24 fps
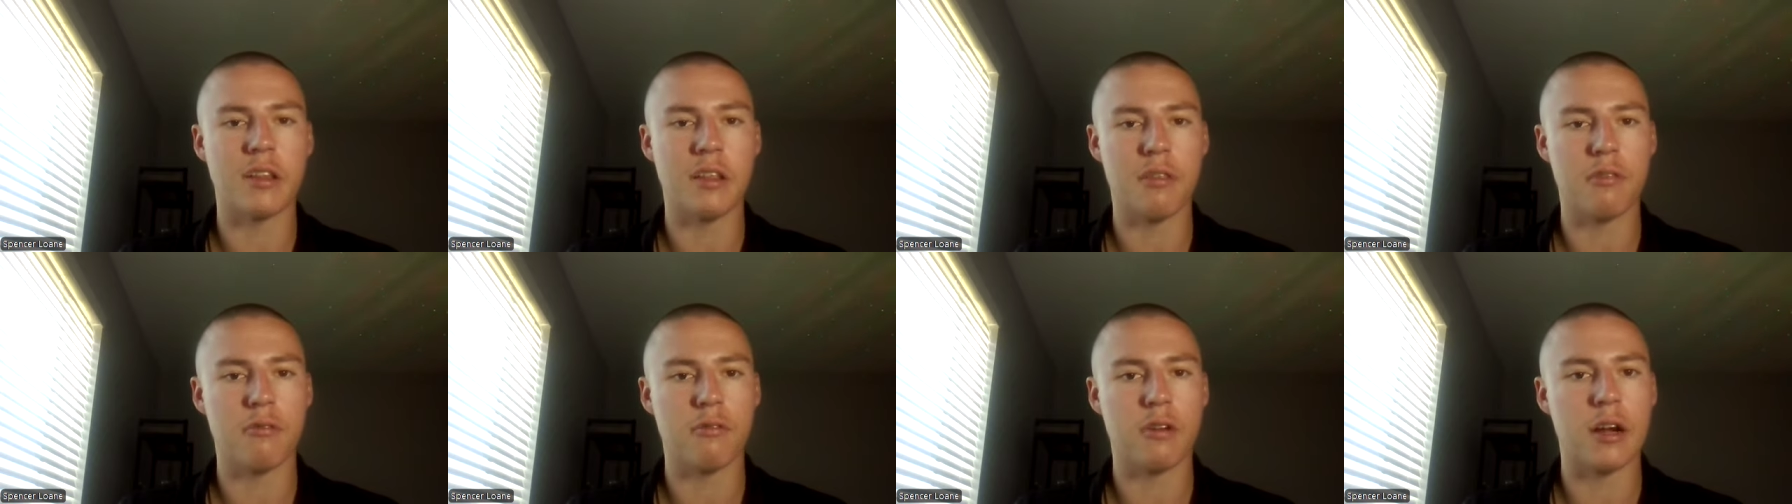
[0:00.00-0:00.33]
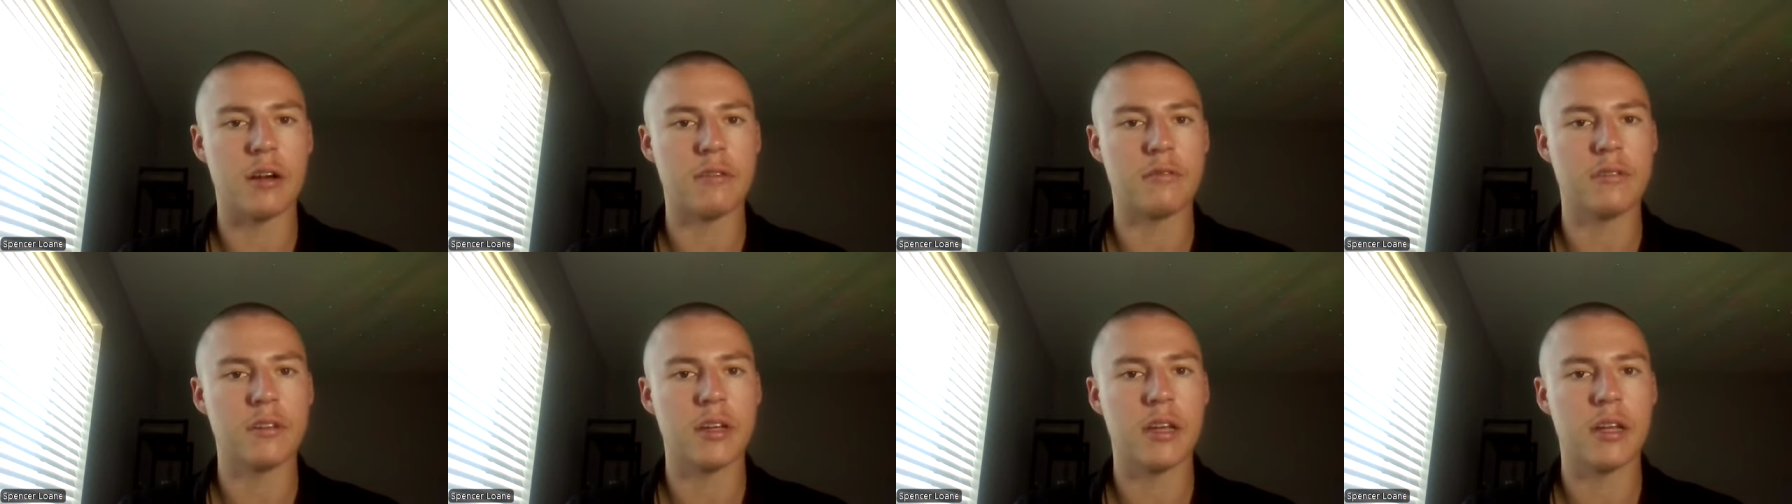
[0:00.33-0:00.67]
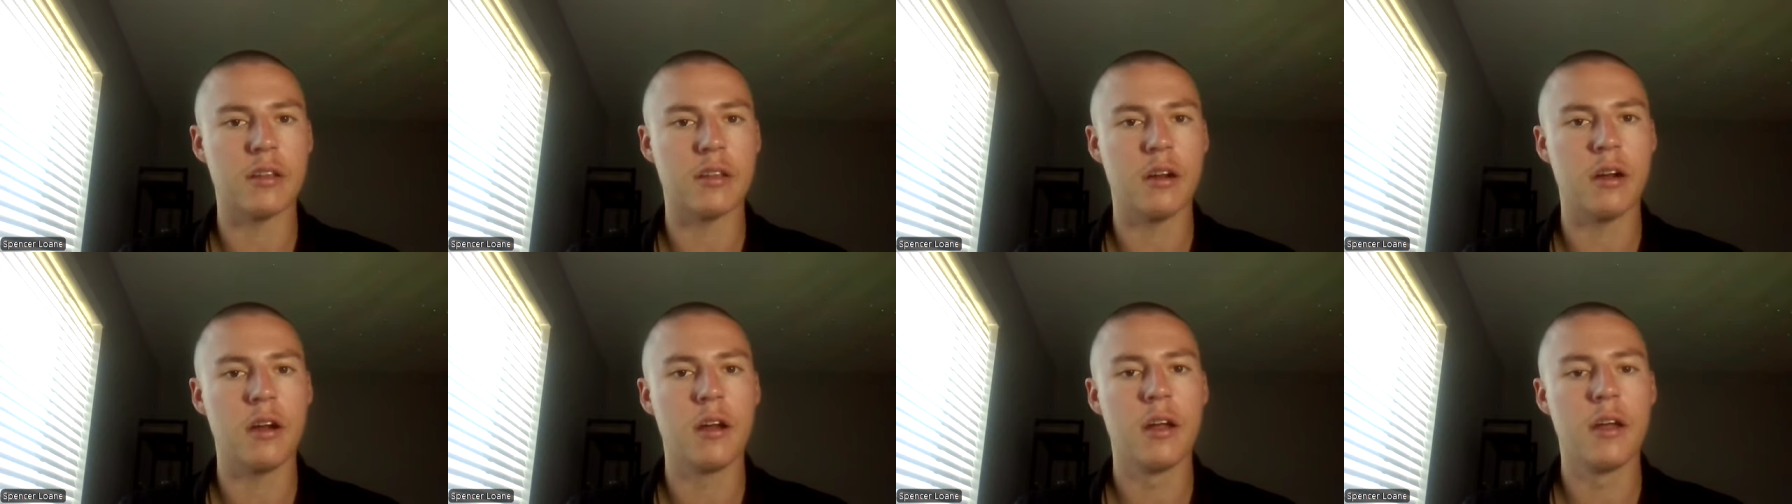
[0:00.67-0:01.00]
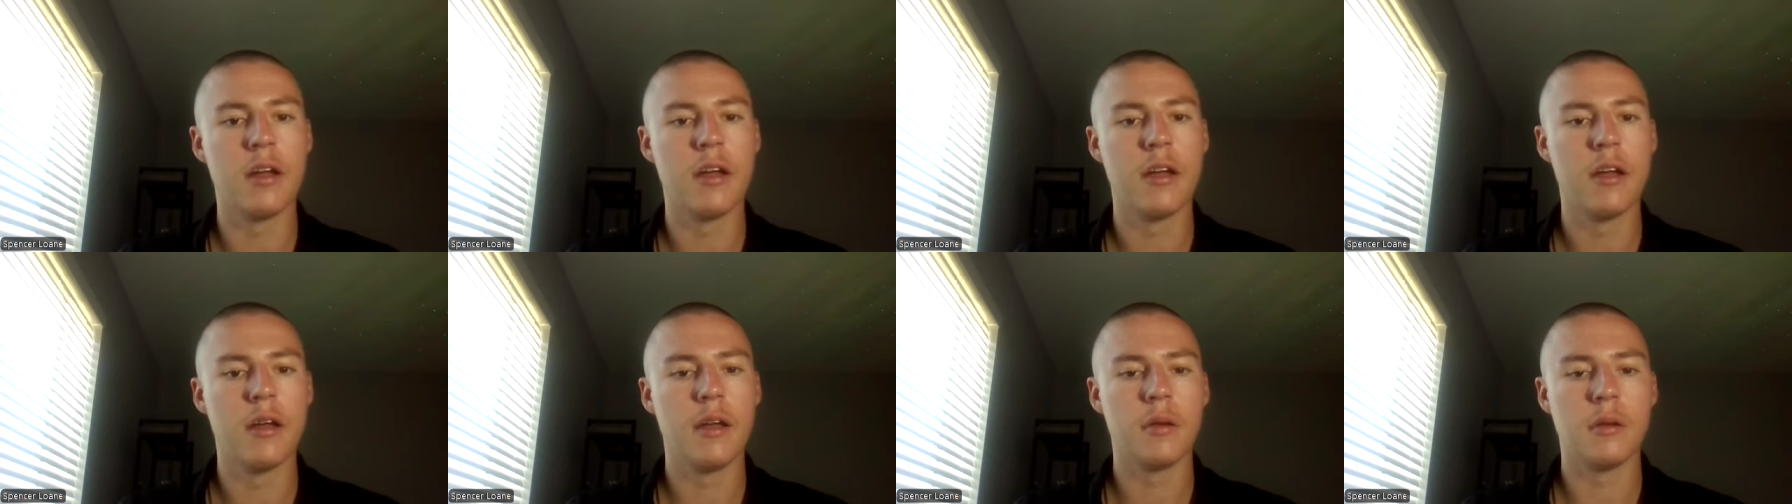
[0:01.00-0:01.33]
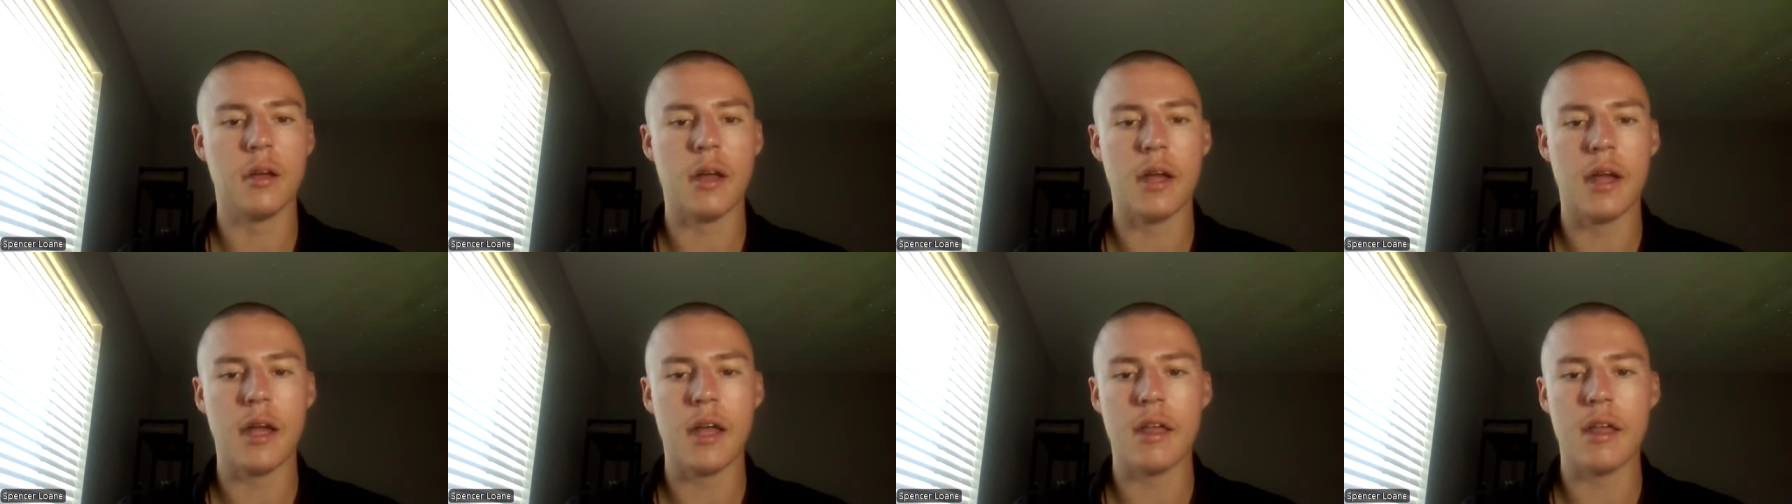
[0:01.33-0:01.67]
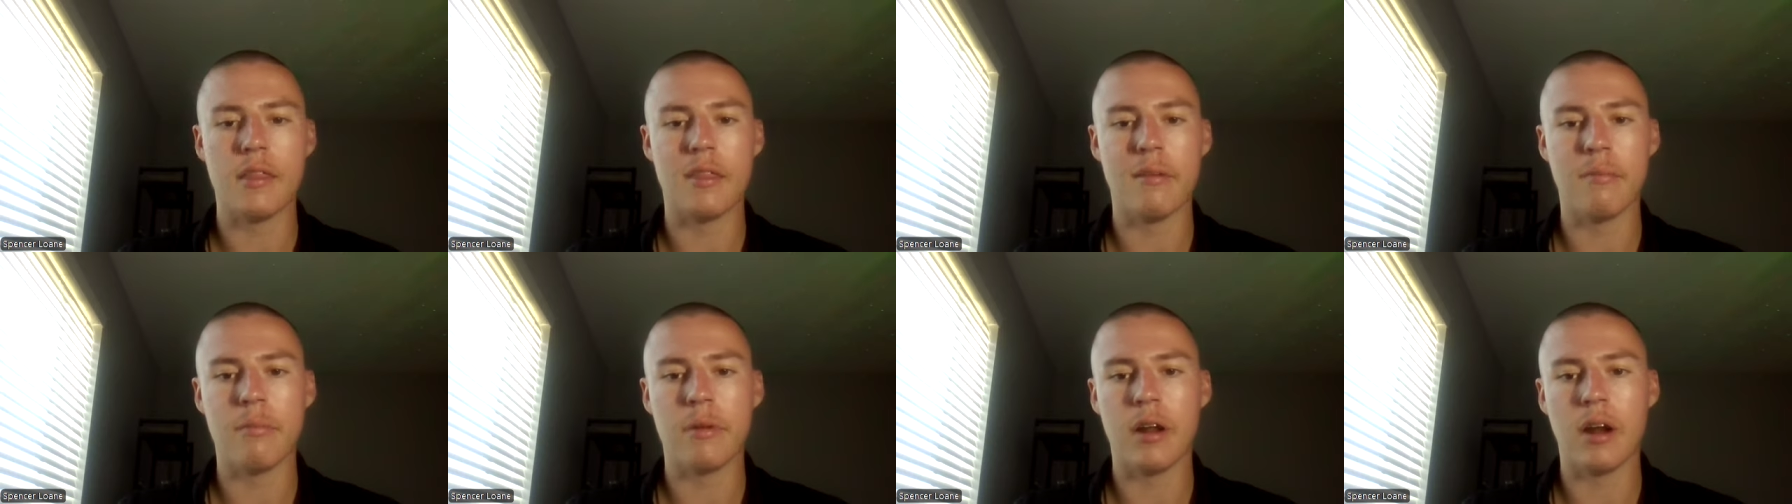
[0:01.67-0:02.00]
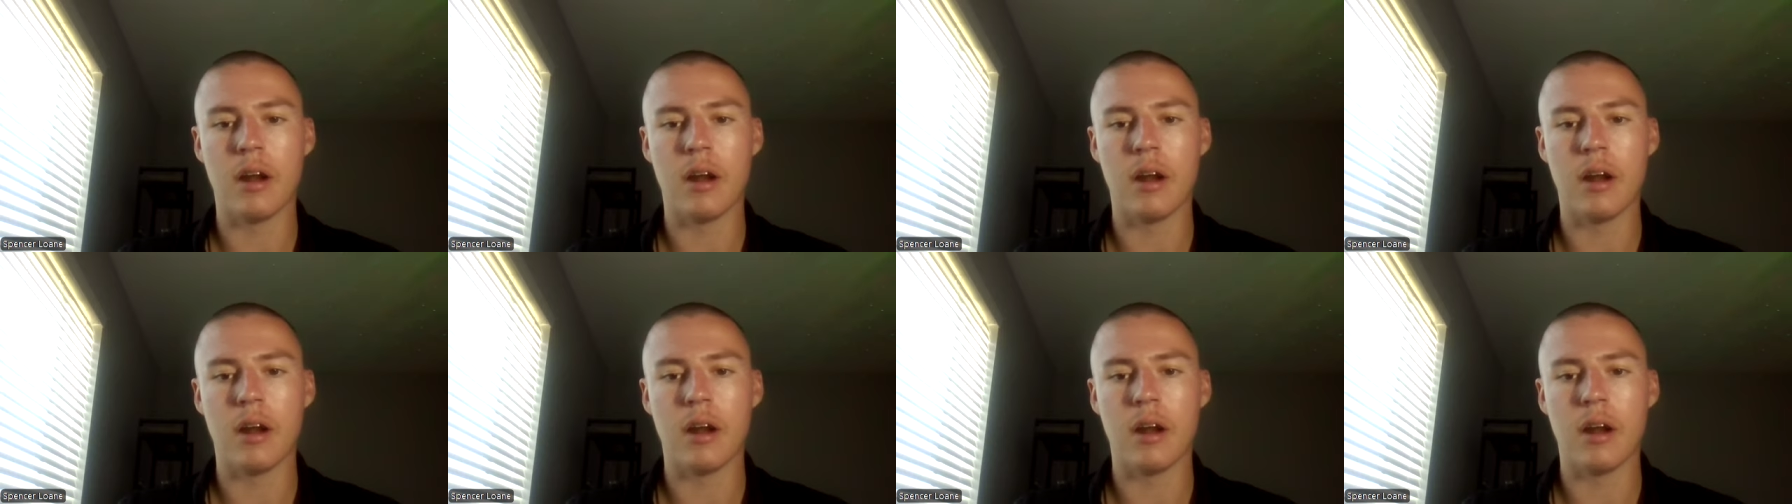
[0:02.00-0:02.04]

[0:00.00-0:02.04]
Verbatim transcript: They thrive together and they've